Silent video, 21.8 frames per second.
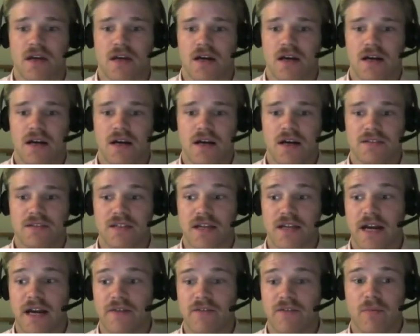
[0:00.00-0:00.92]
And
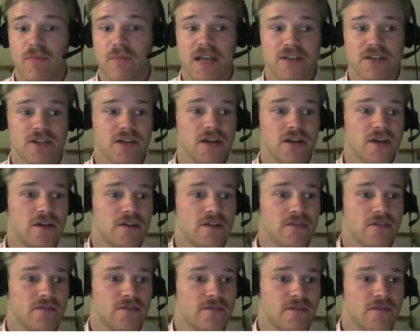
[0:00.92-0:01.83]
tonight I have the pleasure
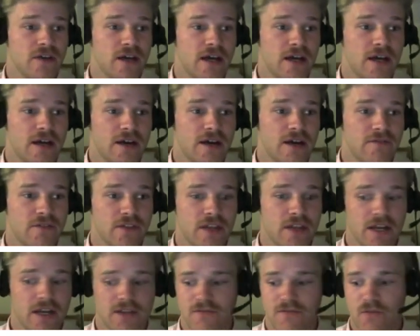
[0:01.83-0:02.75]
of, for the
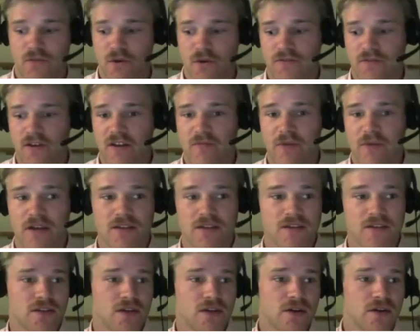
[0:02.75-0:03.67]
next 45 minutes
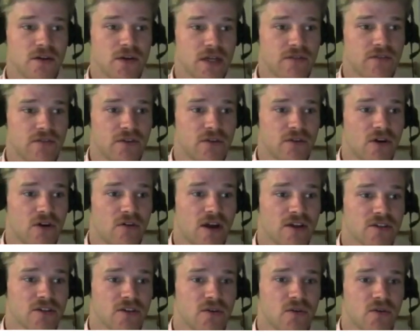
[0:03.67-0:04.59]
or so, giving you a
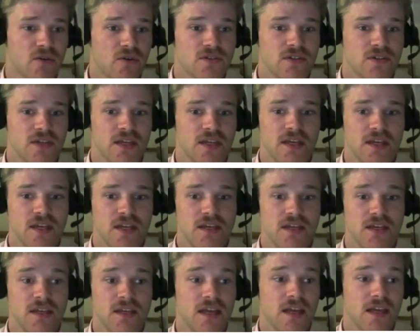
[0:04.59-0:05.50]
crash course
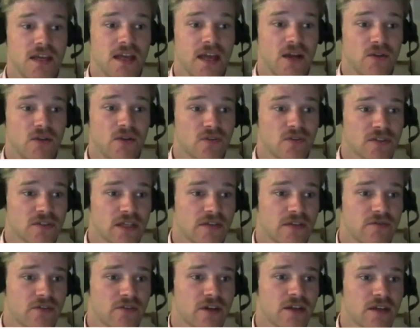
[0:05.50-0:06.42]
in inhaled drug
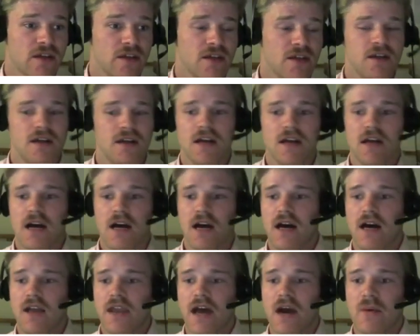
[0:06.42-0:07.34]
delivery
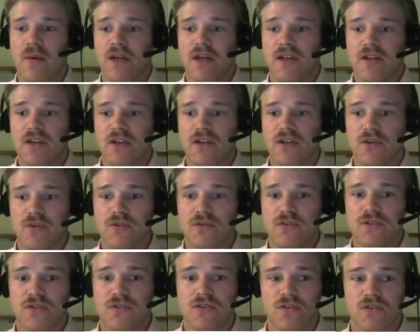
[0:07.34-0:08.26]
and how we can
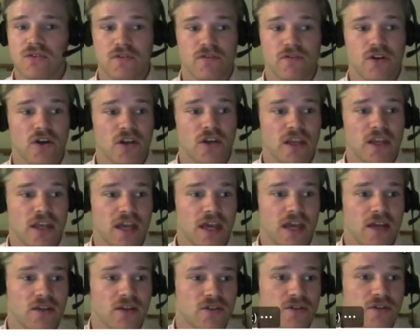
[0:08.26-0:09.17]
use sort of cutting
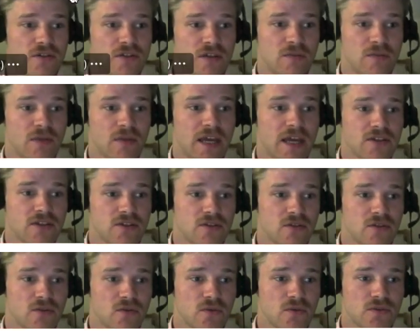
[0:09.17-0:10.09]
edge
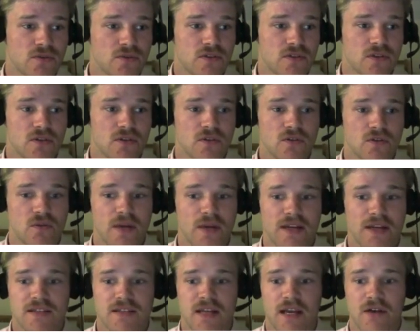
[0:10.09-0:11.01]
simulation tools to
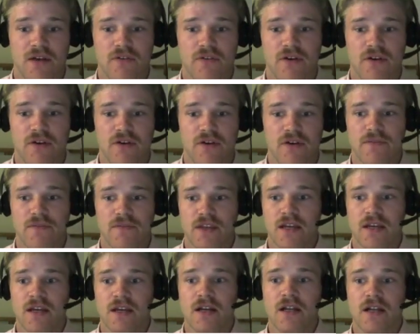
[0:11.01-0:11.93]
accelerate
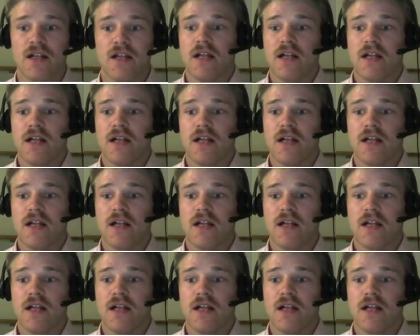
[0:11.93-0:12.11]
the